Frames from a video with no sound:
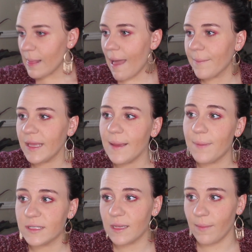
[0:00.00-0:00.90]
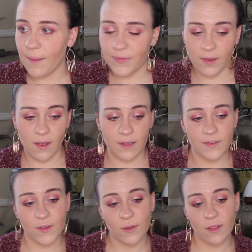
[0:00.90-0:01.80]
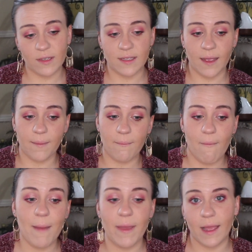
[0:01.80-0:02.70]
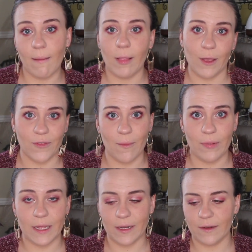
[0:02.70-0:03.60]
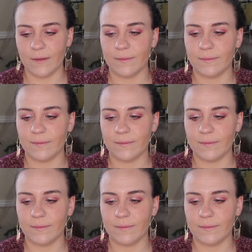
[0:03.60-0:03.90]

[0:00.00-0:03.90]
Let me put some lipstick on so it looks like my makeup looks completed.